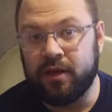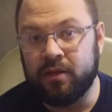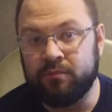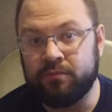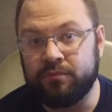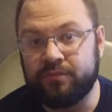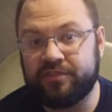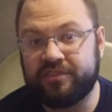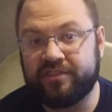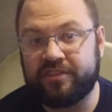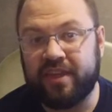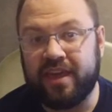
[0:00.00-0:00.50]

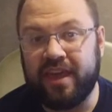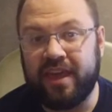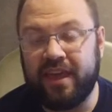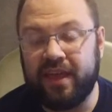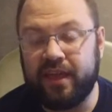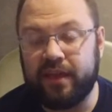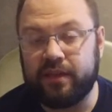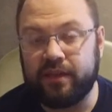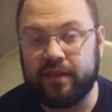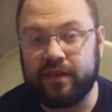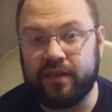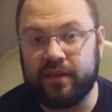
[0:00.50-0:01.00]

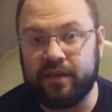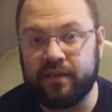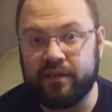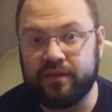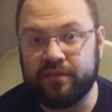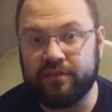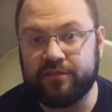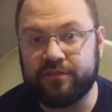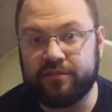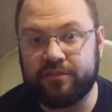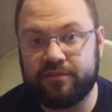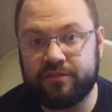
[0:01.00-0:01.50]
Skeet
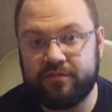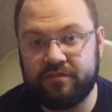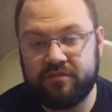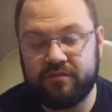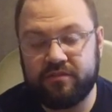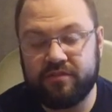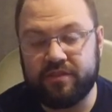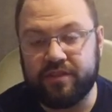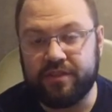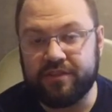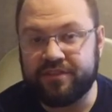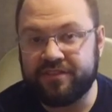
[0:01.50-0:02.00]
is
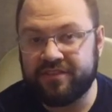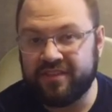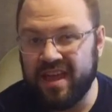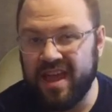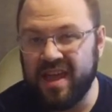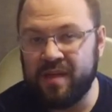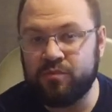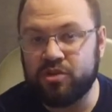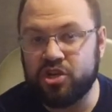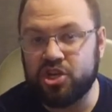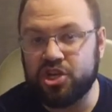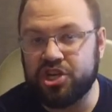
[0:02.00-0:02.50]
the
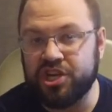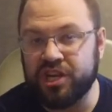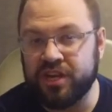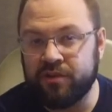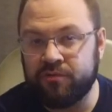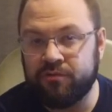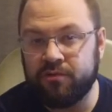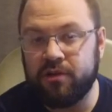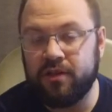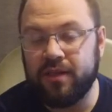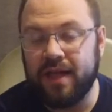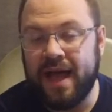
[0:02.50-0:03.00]
same
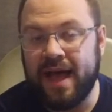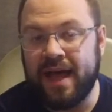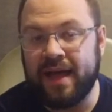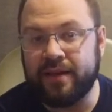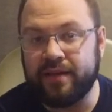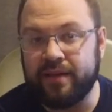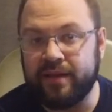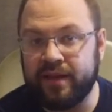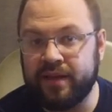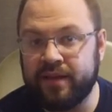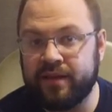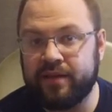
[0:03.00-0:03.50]
general
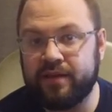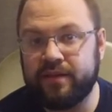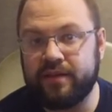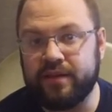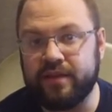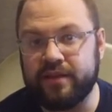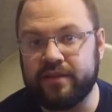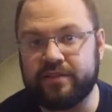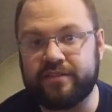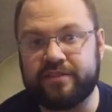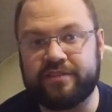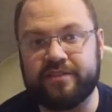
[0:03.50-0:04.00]
idea,
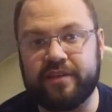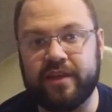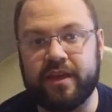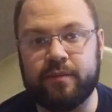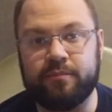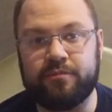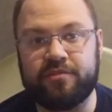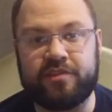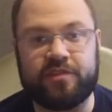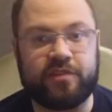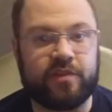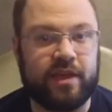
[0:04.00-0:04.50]

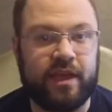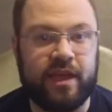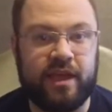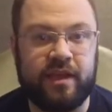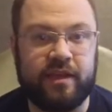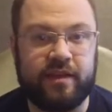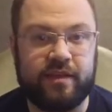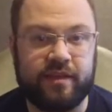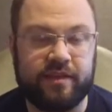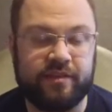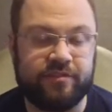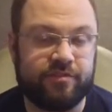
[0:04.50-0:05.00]
except
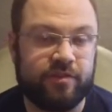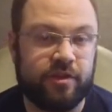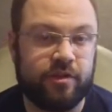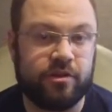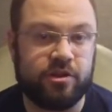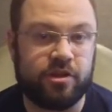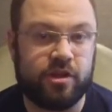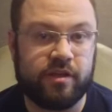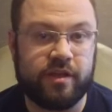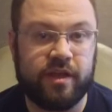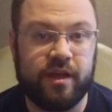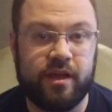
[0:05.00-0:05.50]
skeet is going
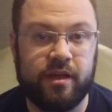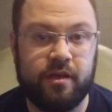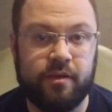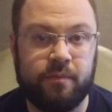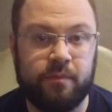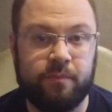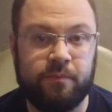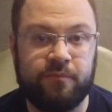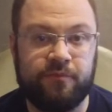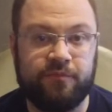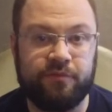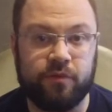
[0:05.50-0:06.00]
to
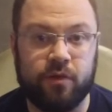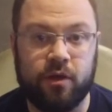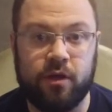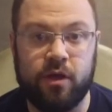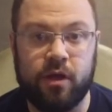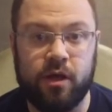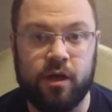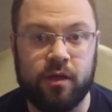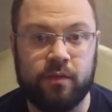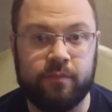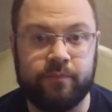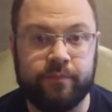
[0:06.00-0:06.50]
come
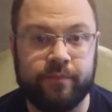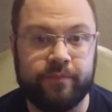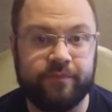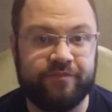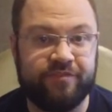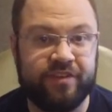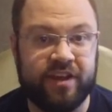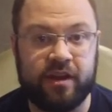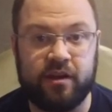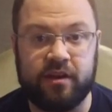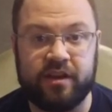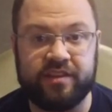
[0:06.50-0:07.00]
from
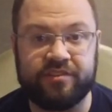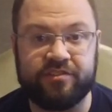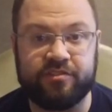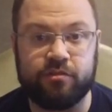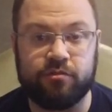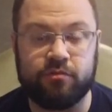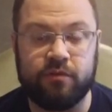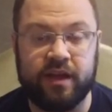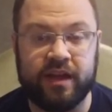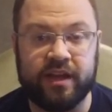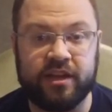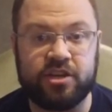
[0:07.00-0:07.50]
various
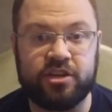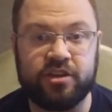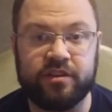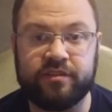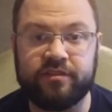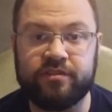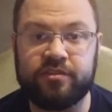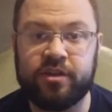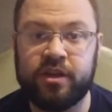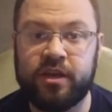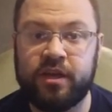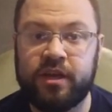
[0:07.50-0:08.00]

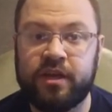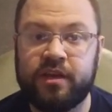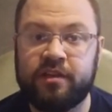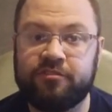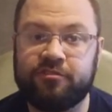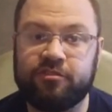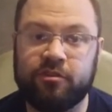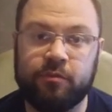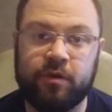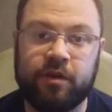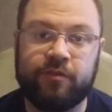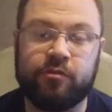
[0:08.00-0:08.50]
directions.
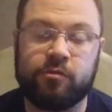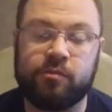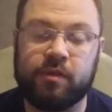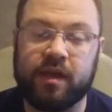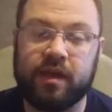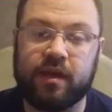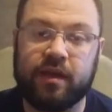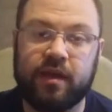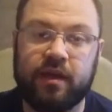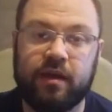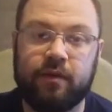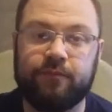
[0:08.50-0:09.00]
Some of them
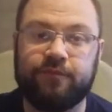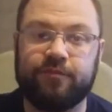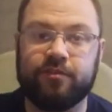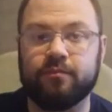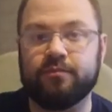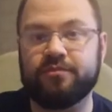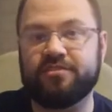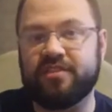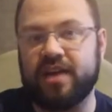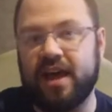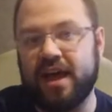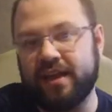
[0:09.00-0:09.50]
can come from
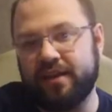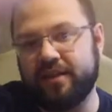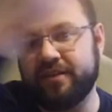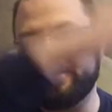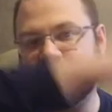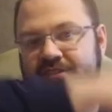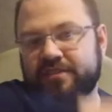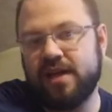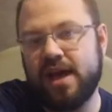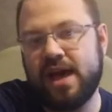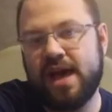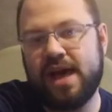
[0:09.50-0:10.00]
side to
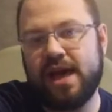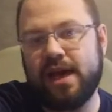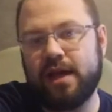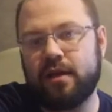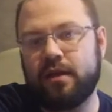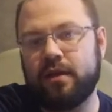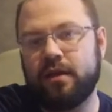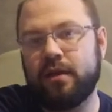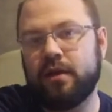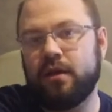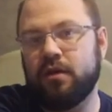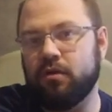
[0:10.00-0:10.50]
side,
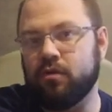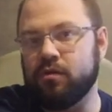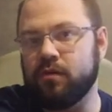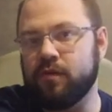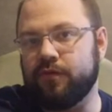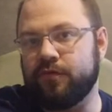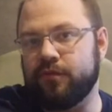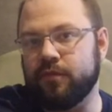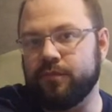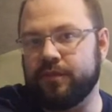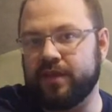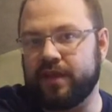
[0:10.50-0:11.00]
or
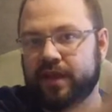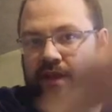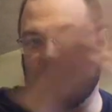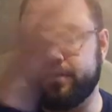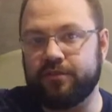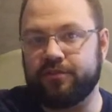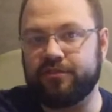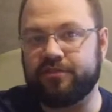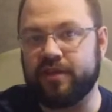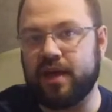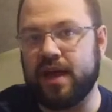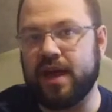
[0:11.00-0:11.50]
from the other
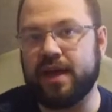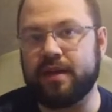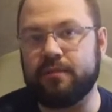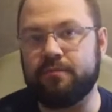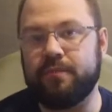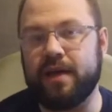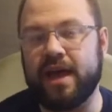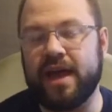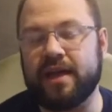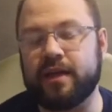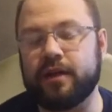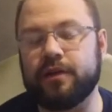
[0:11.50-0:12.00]
side
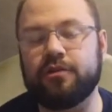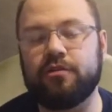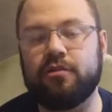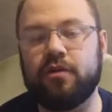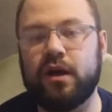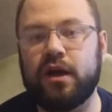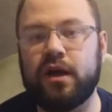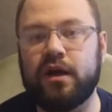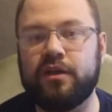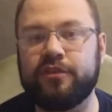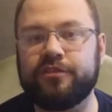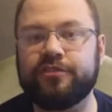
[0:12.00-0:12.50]
back
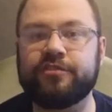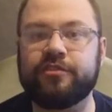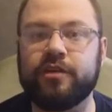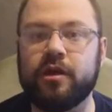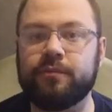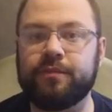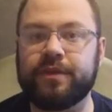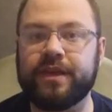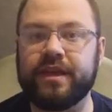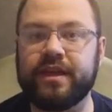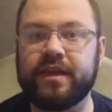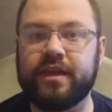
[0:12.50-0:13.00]
across.
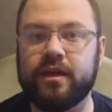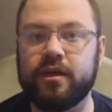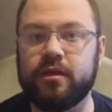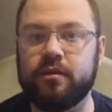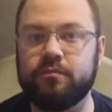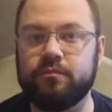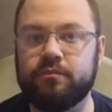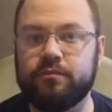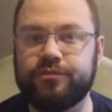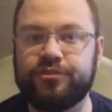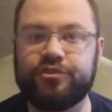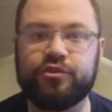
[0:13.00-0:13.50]
Some can
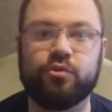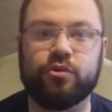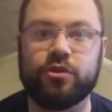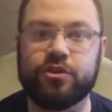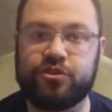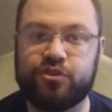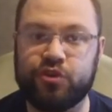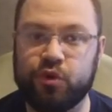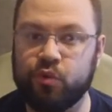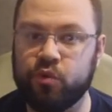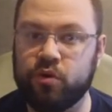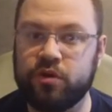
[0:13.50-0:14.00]
come sort of
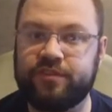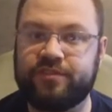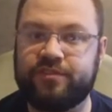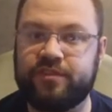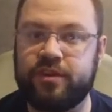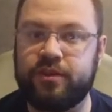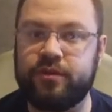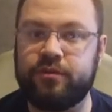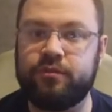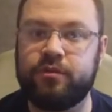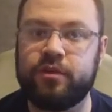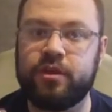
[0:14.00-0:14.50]
towards
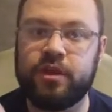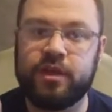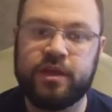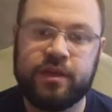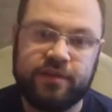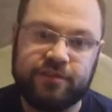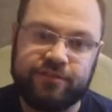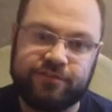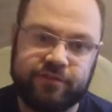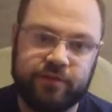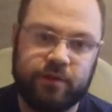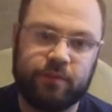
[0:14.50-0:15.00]
you.
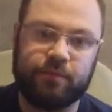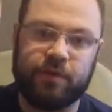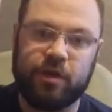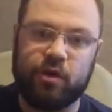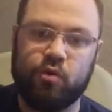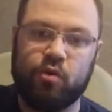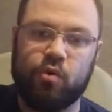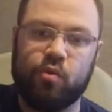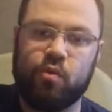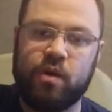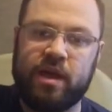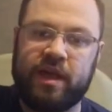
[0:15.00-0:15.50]
Some go
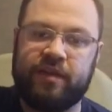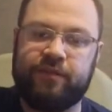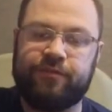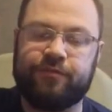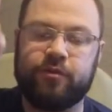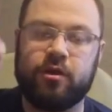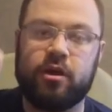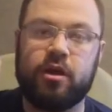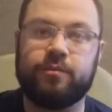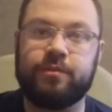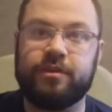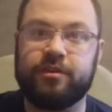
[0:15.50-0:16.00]
away
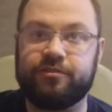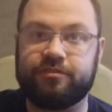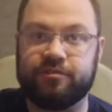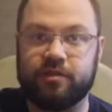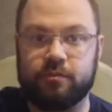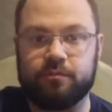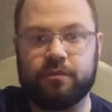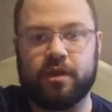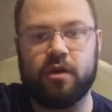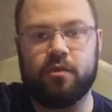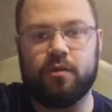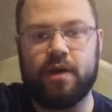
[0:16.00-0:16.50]
from you.
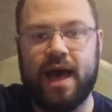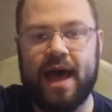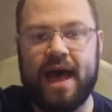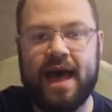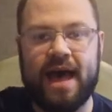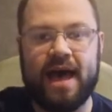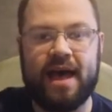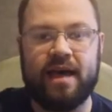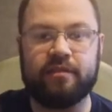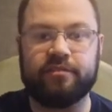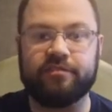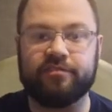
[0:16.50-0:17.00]
Some go
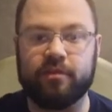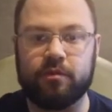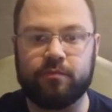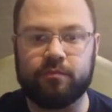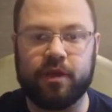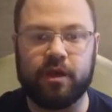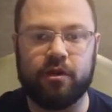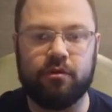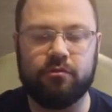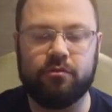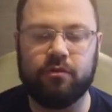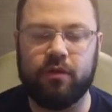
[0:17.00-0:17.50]
high. Some
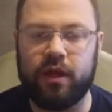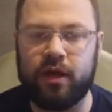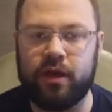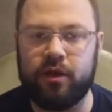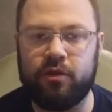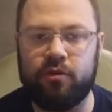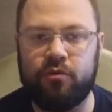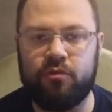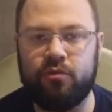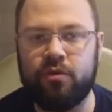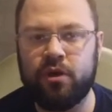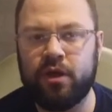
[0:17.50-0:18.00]
go
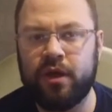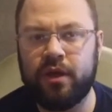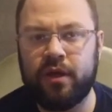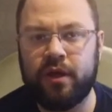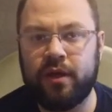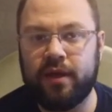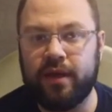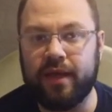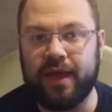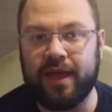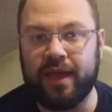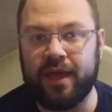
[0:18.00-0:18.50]
low.
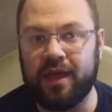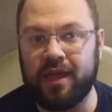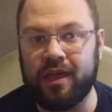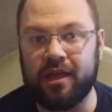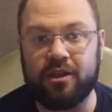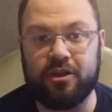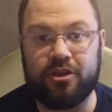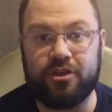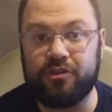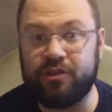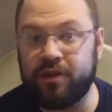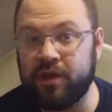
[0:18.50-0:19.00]

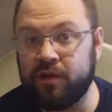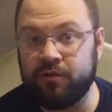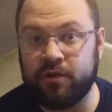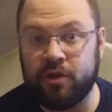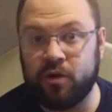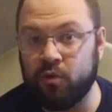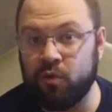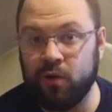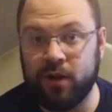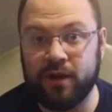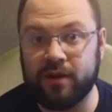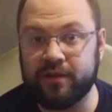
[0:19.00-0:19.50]
And you don't know
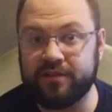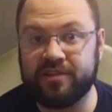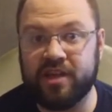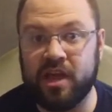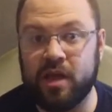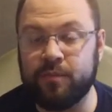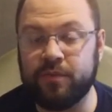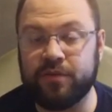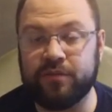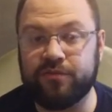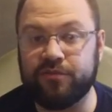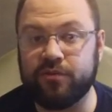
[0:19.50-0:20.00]
where it's
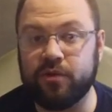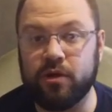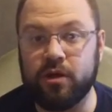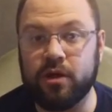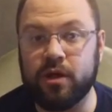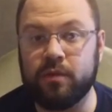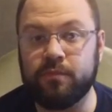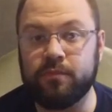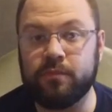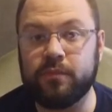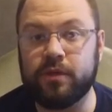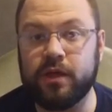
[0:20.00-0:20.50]
coming
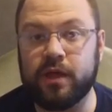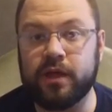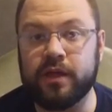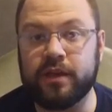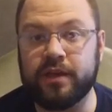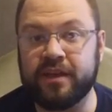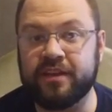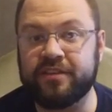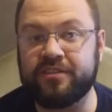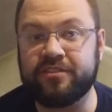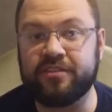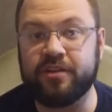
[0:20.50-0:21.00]
from
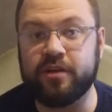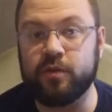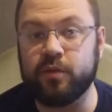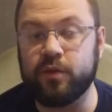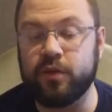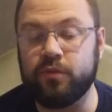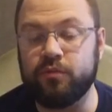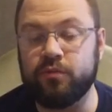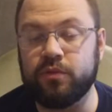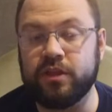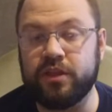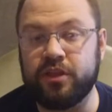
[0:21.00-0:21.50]
necessarily
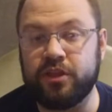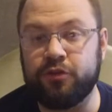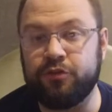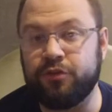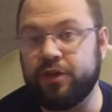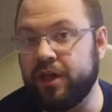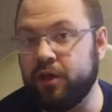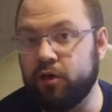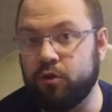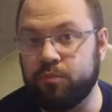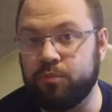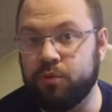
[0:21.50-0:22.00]
when you
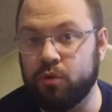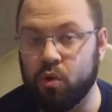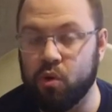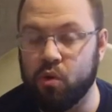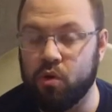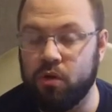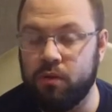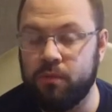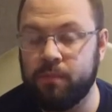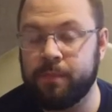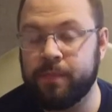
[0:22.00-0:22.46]
yell pull.